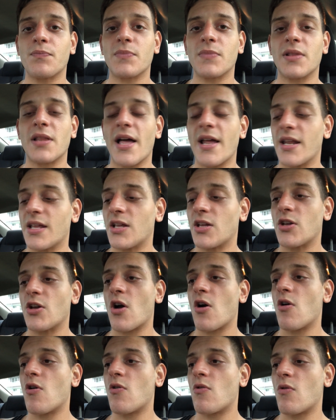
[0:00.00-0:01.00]
letting
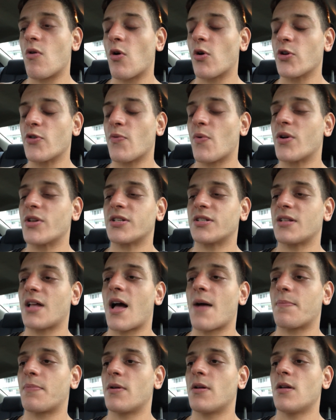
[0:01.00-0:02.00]
go, or you want to
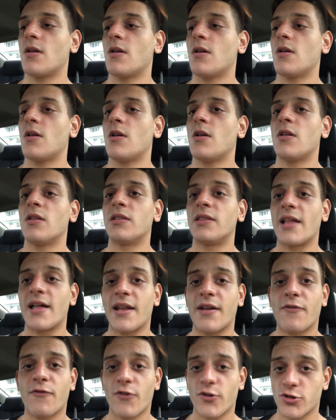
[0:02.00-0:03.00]
stop
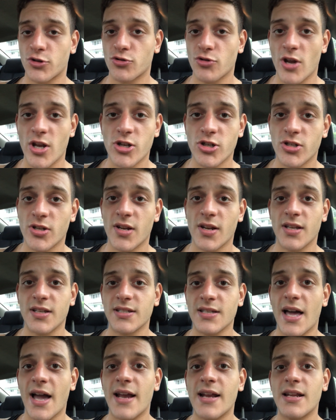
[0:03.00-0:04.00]
letting frustration and
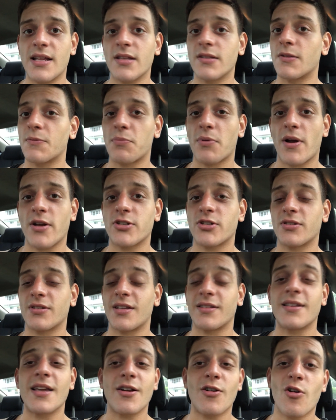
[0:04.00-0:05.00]
anxiety and depression
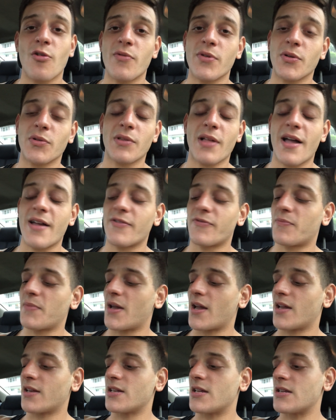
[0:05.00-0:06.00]
like take over your life,
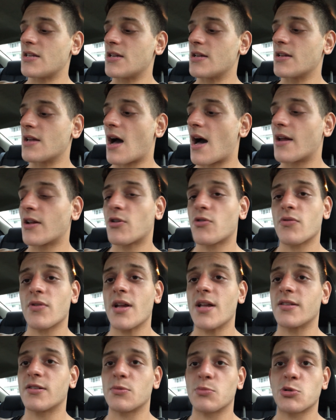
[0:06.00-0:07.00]
man, you got to
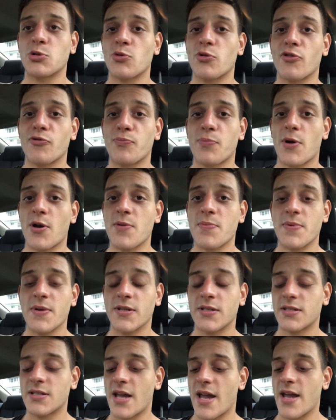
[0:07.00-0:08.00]
create some sort of
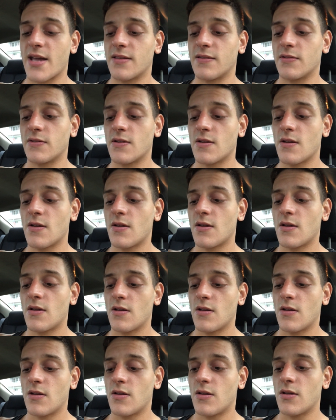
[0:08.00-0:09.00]
purpose. And,
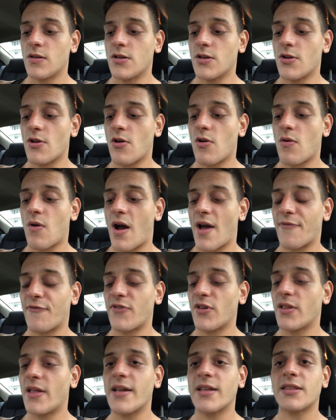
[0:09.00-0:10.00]
you know, I
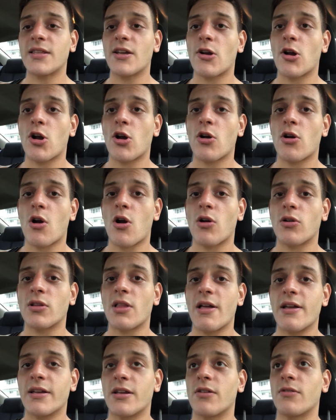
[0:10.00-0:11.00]
feel like there are
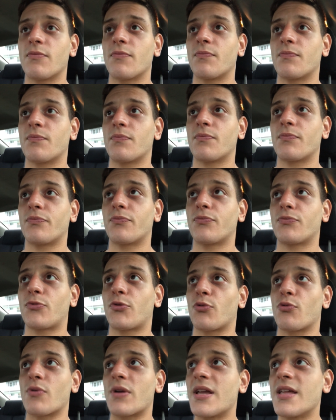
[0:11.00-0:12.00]
like
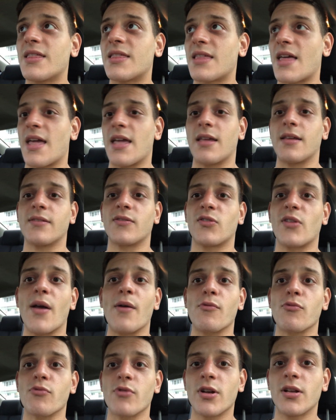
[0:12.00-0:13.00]
3 things that
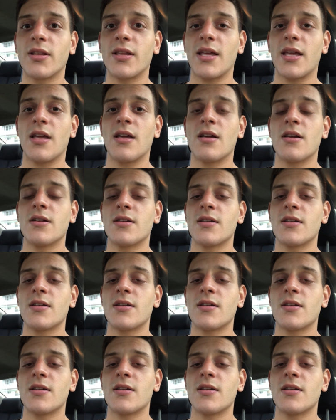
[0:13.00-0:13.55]
really